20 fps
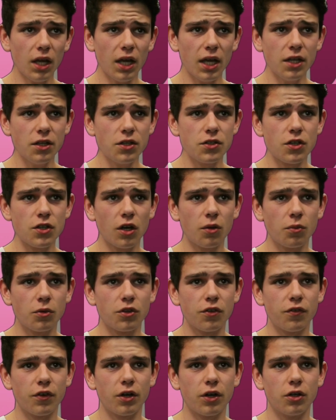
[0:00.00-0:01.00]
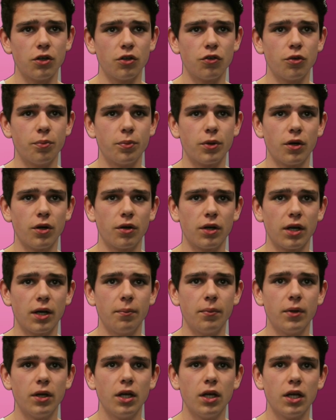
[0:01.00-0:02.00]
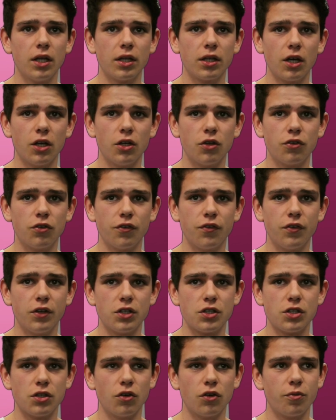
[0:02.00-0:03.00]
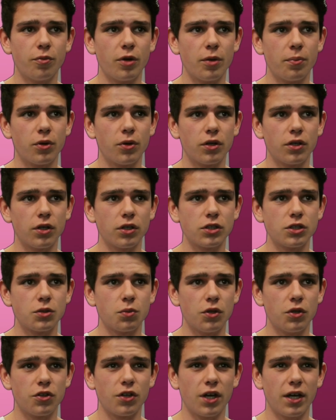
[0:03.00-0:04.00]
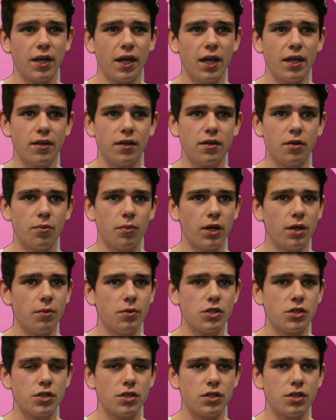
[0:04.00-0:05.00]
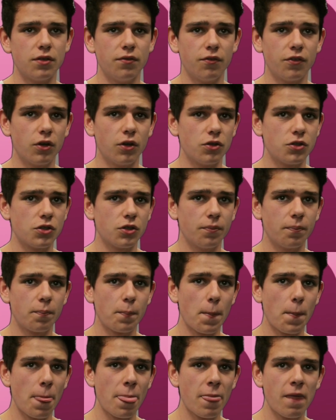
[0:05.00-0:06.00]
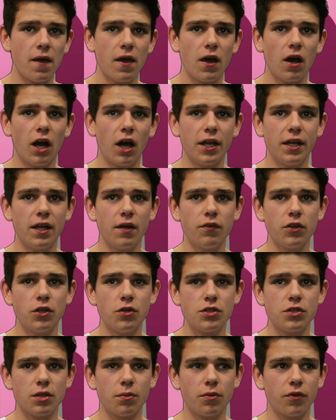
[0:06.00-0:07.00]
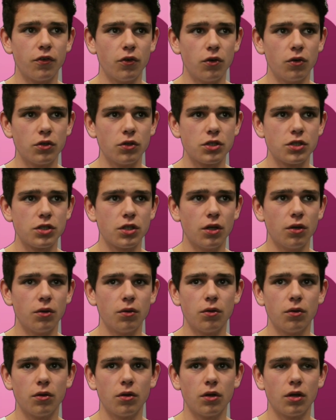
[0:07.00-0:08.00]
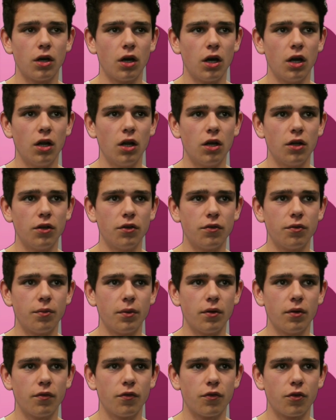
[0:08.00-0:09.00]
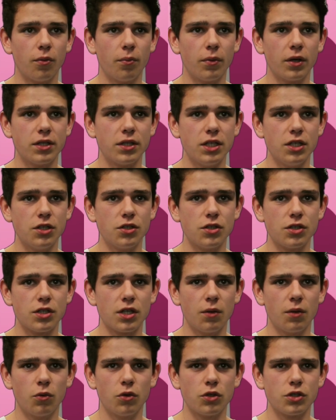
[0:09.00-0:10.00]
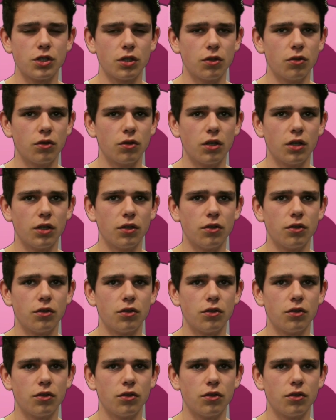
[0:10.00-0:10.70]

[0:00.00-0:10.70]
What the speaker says: InDesign was a very useful program that I used for finishing off my products once I had edited my images in Photoshop. I had never used it before, so I learned from my teachers and watching online